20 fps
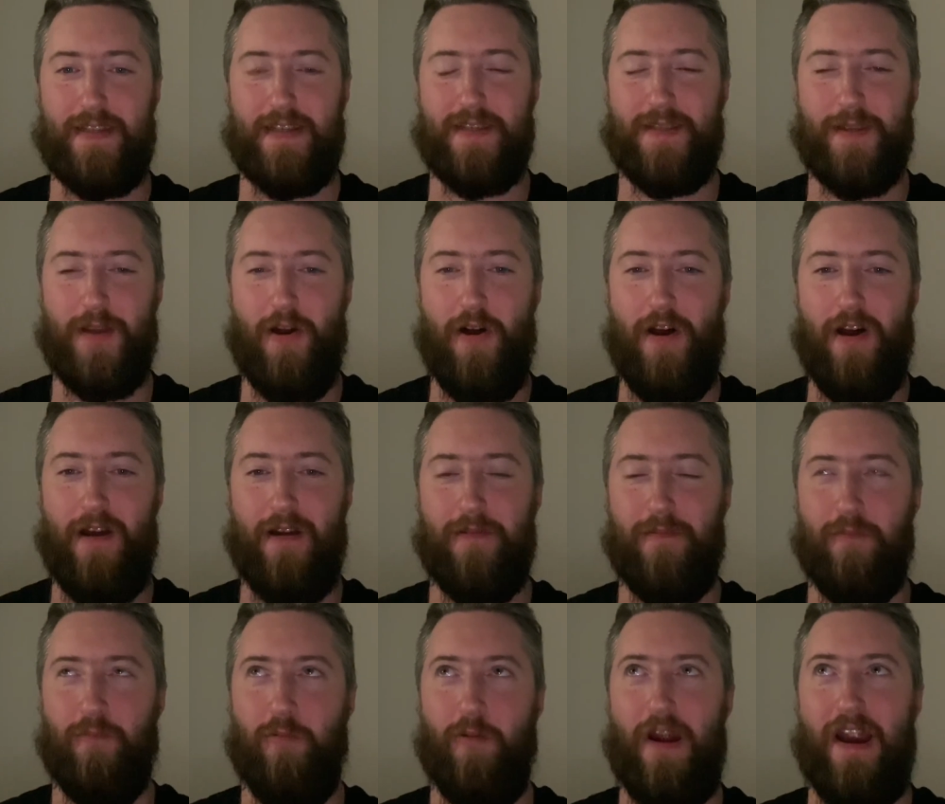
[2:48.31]

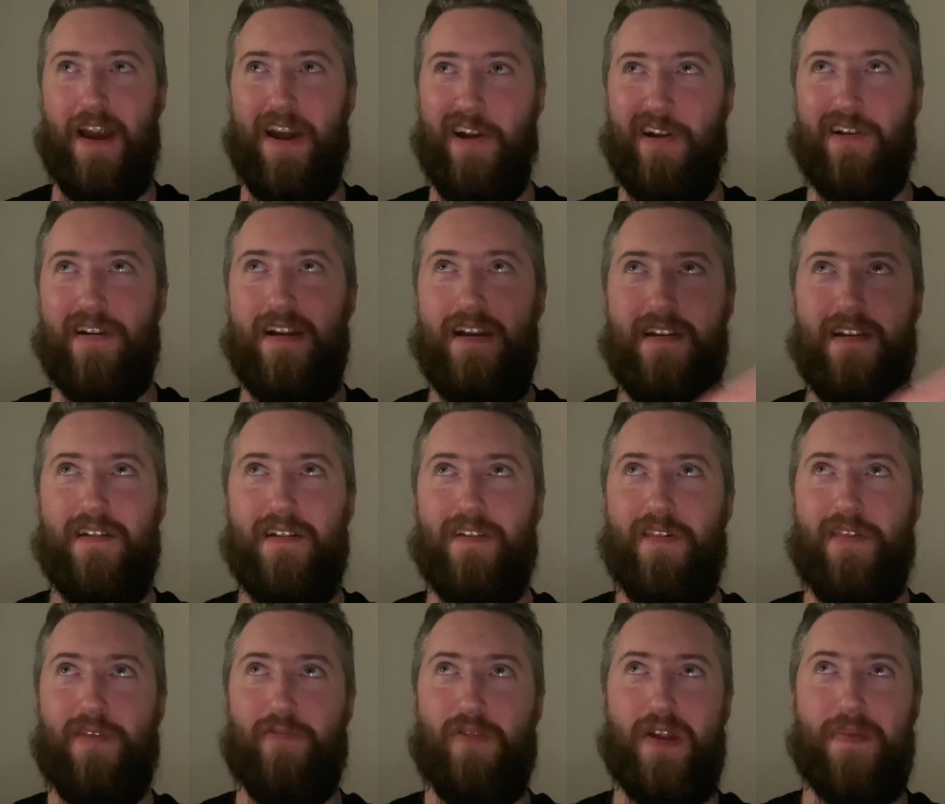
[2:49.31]
song where
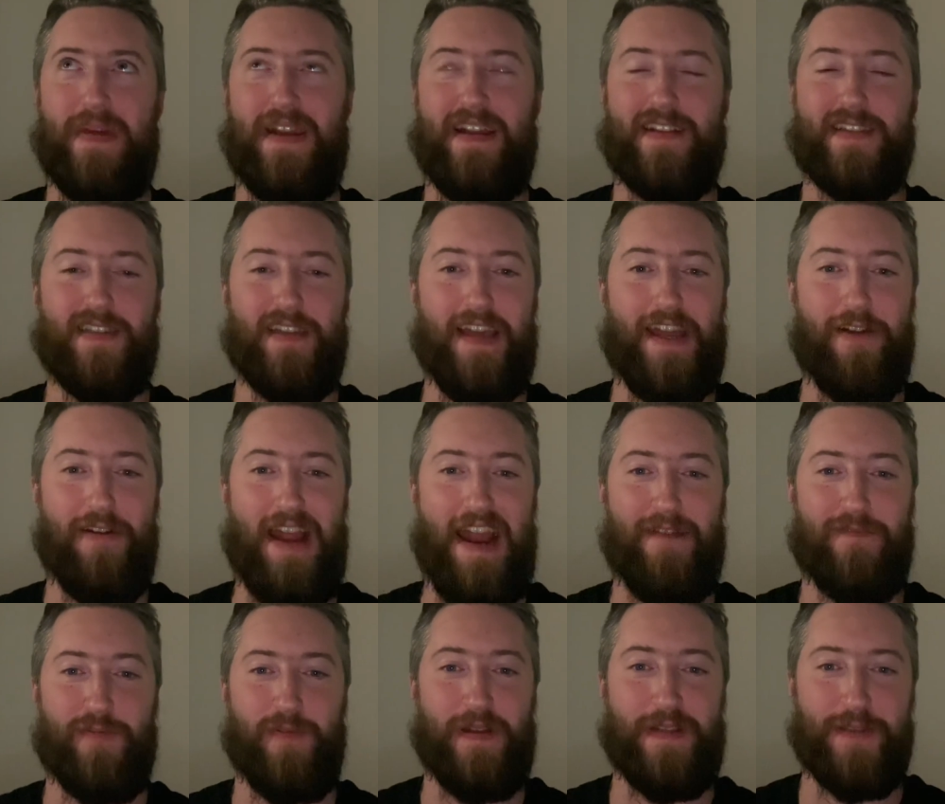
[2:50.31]
3 minutes later,
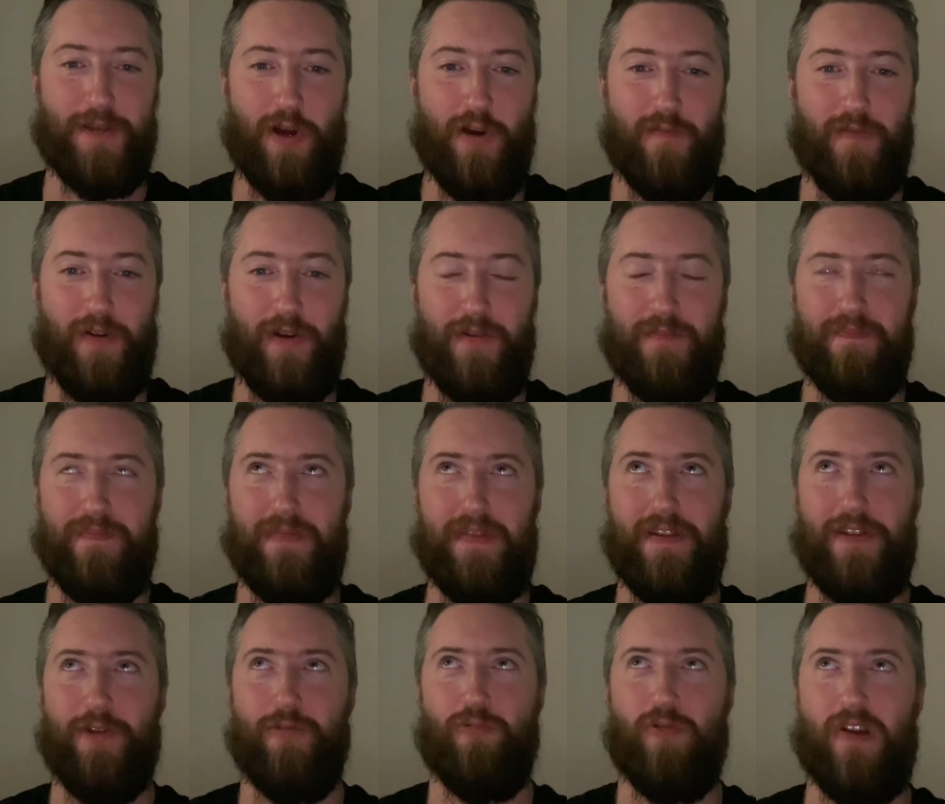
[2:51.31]
after it's over,
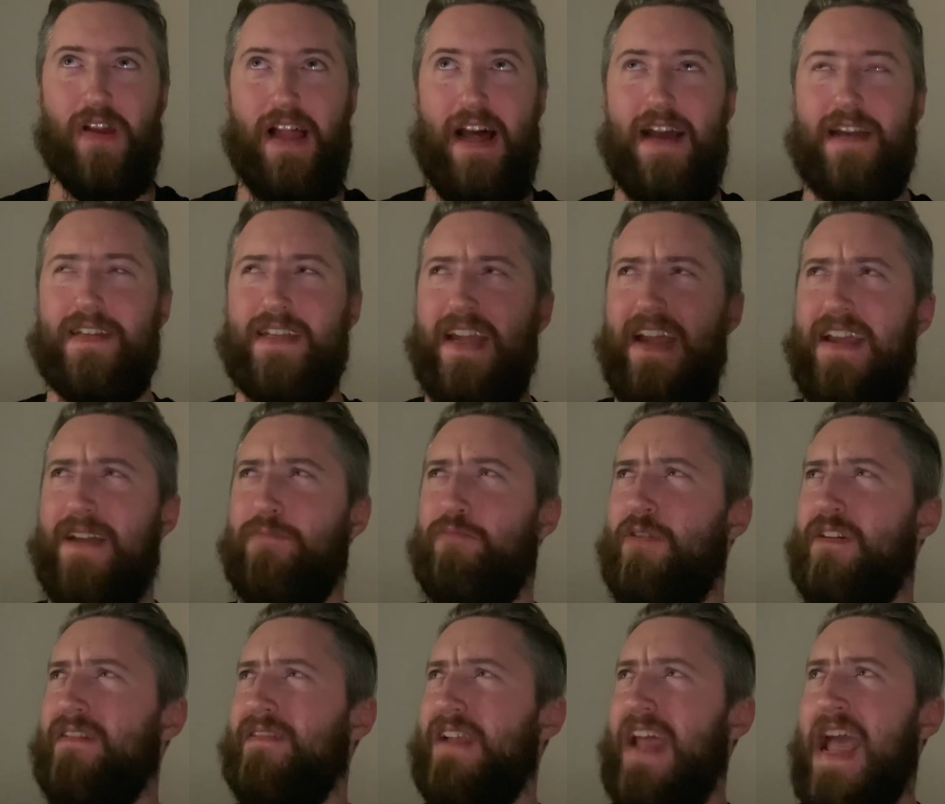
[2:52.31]
you realize, hey,
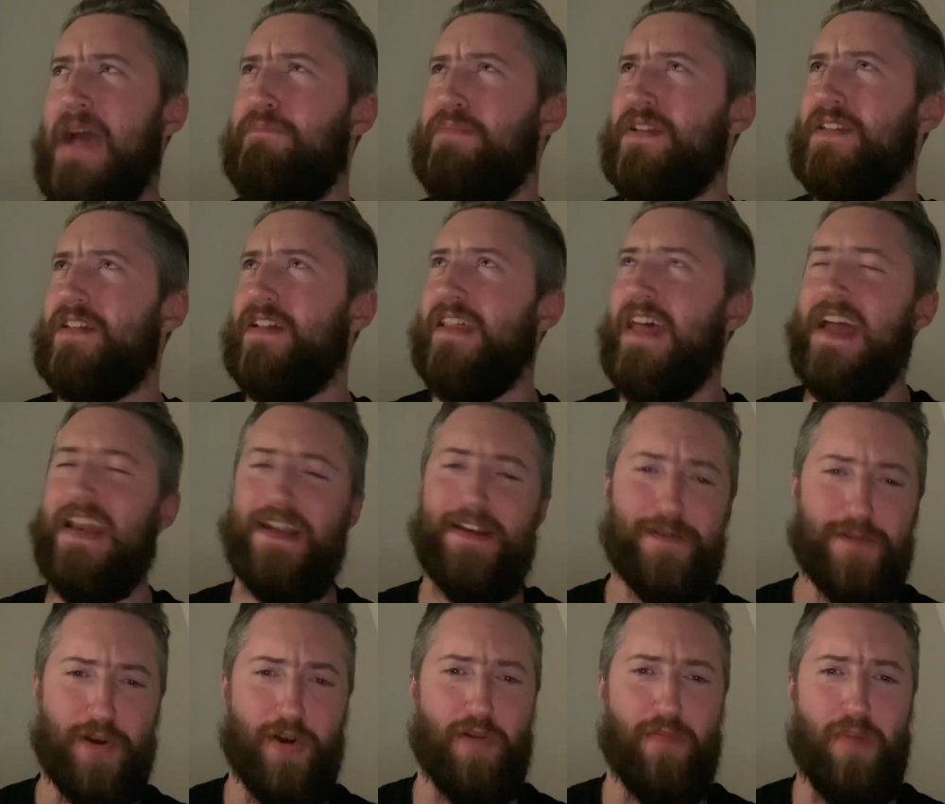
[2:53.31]
what happened to that
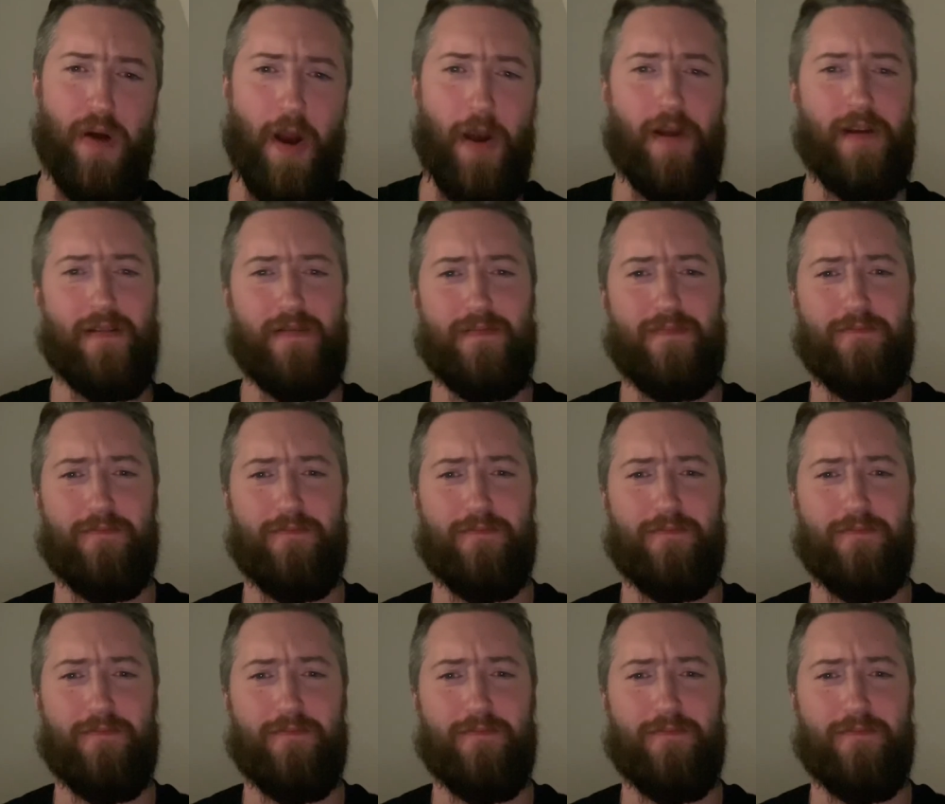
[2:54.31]
intro part?